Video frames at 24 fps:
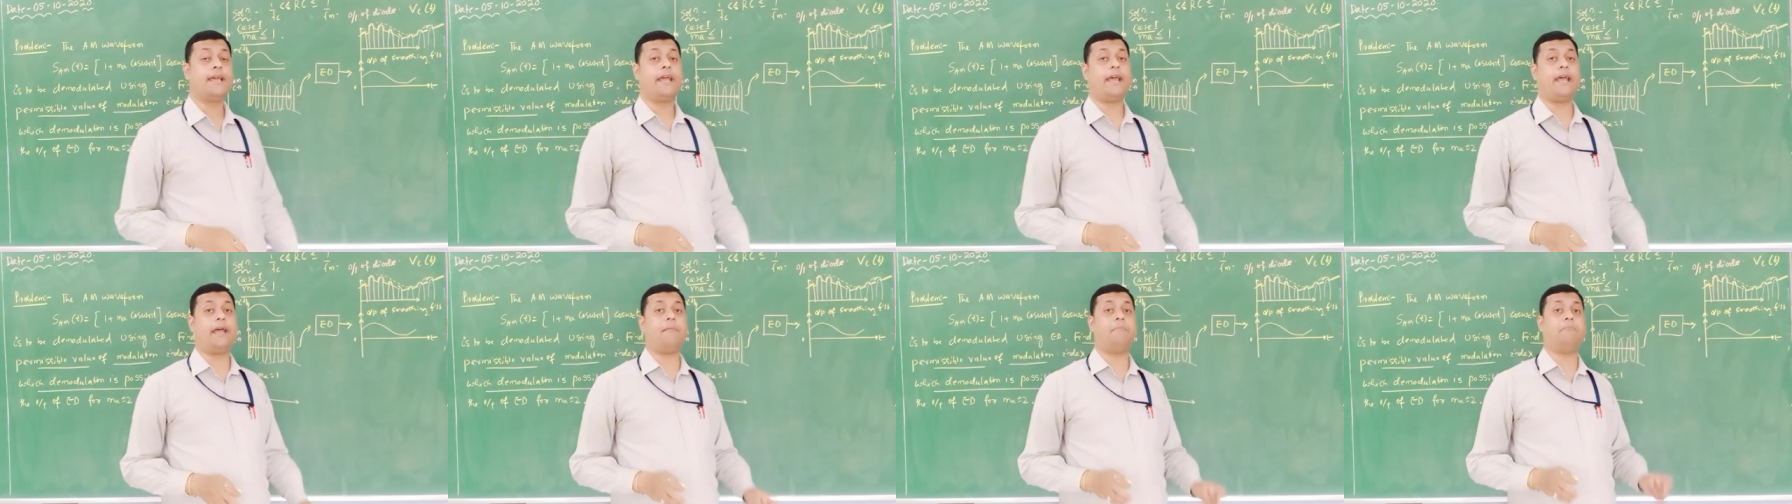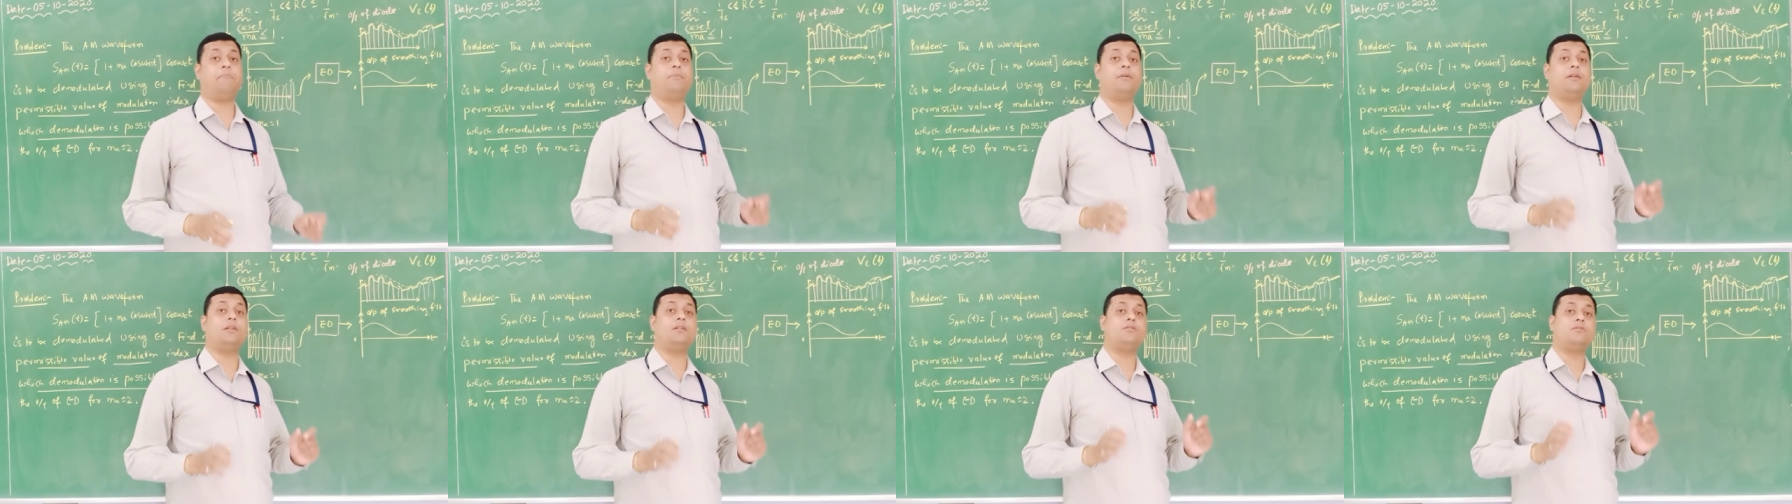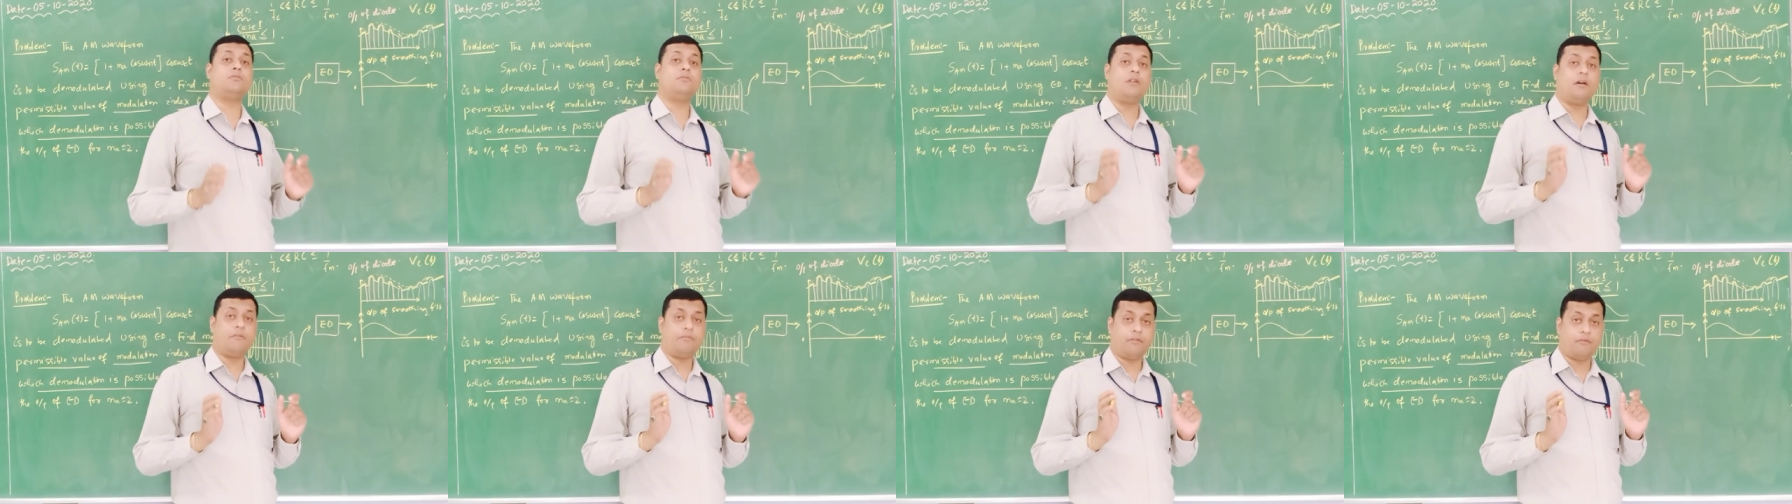
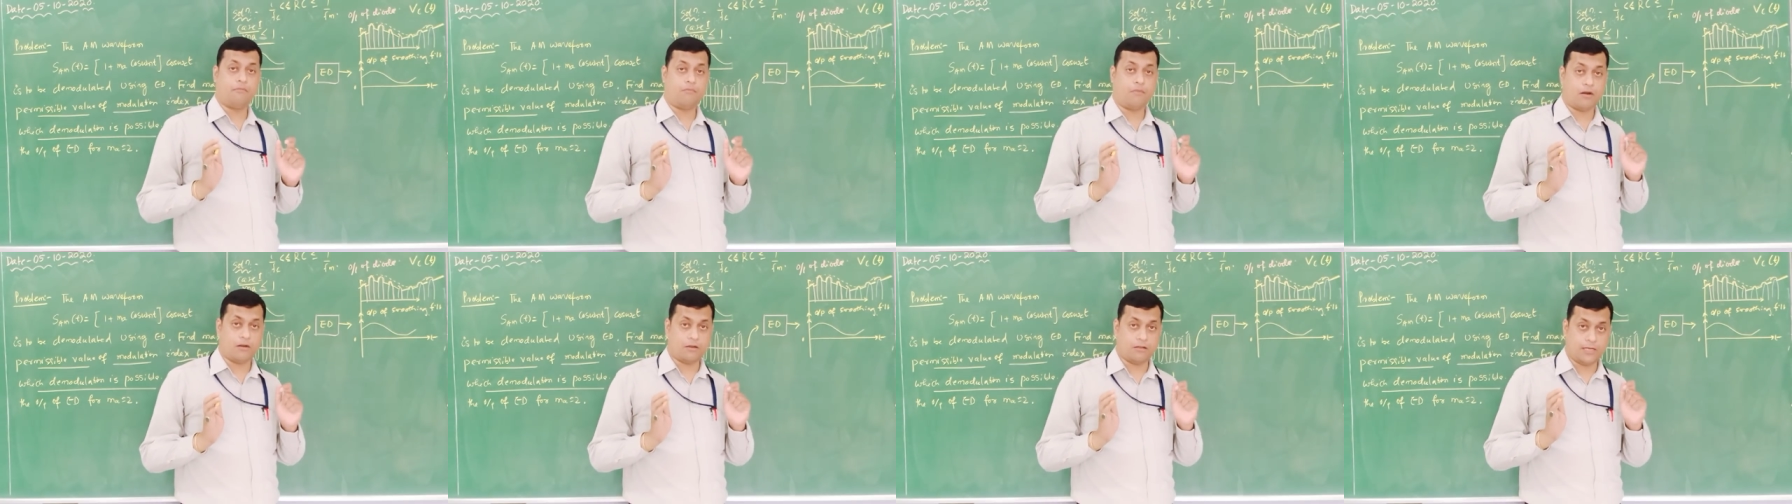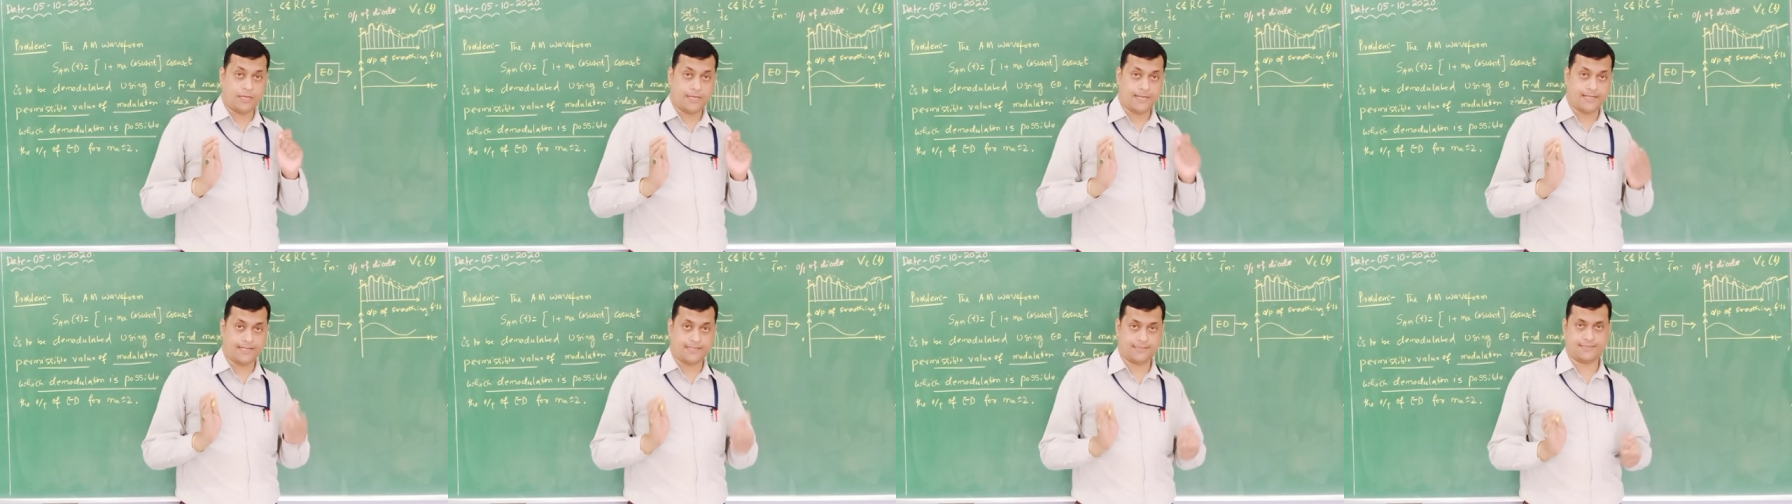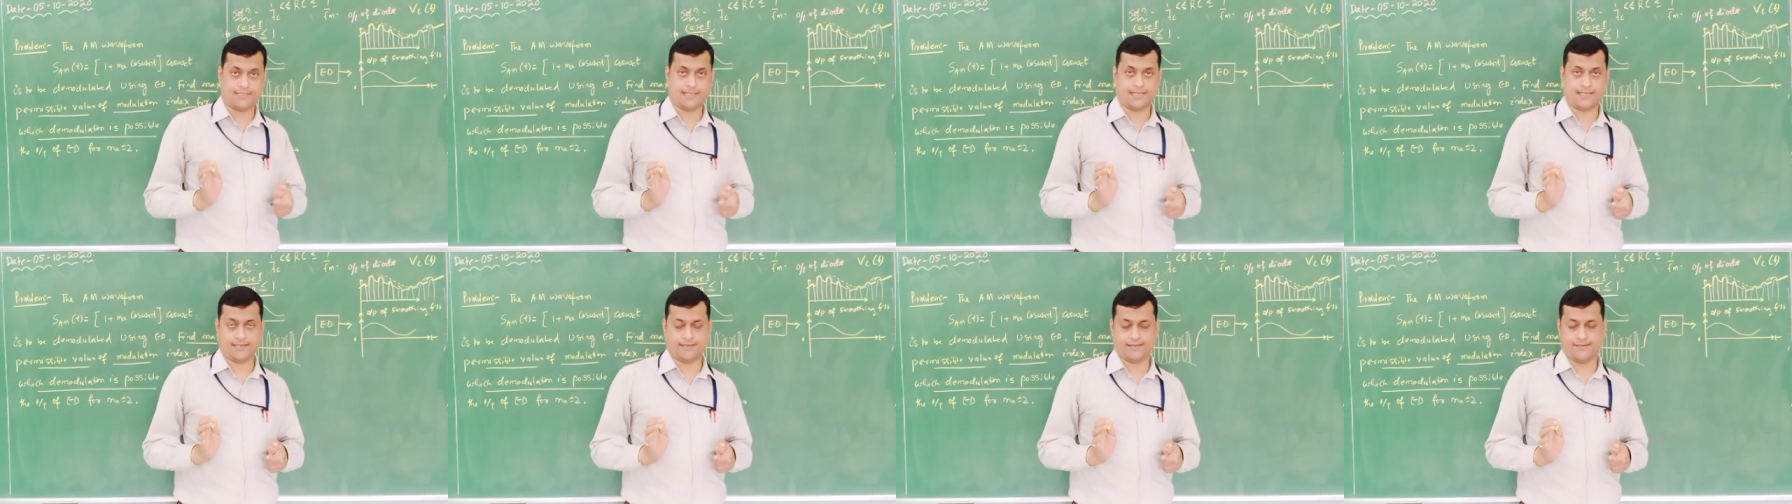amplitude of a modulating
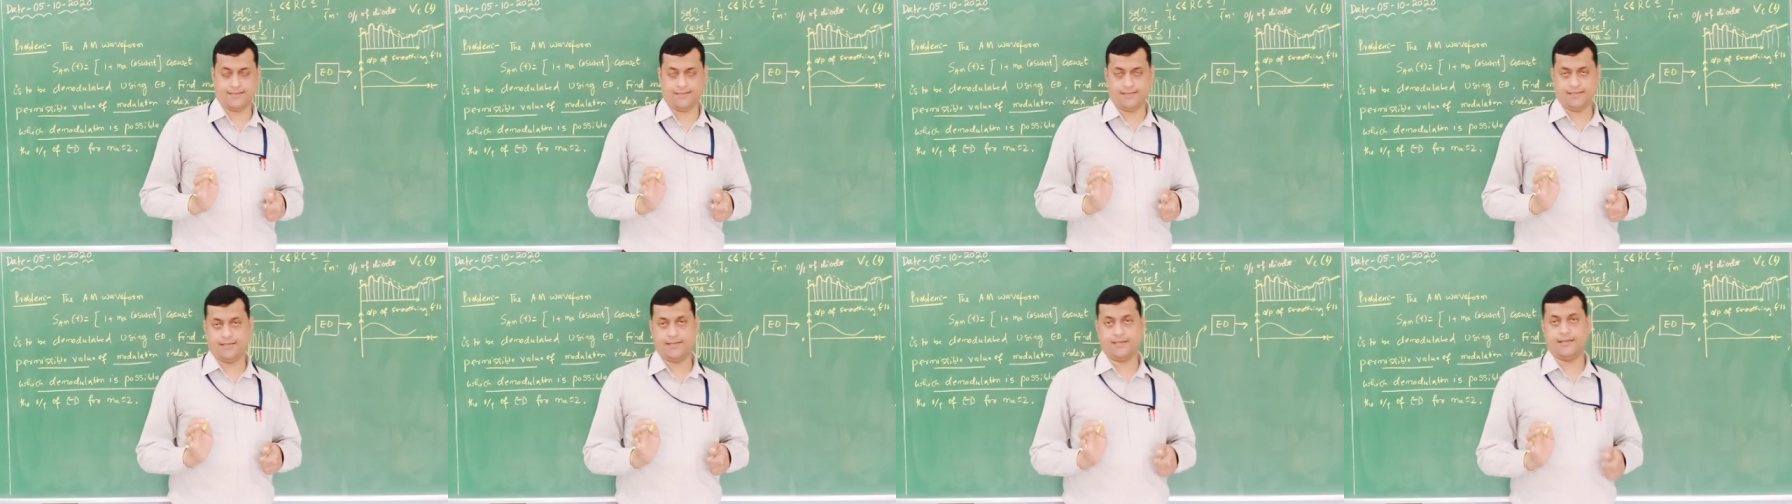signal